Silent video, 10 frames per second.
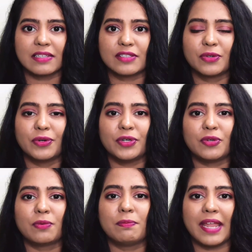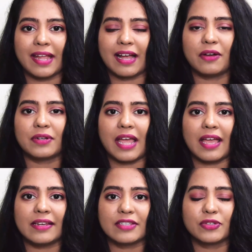It's going to break out
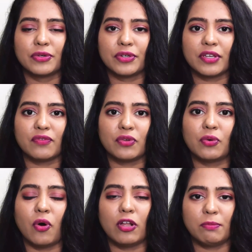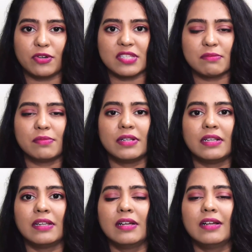and it's going to give you all possible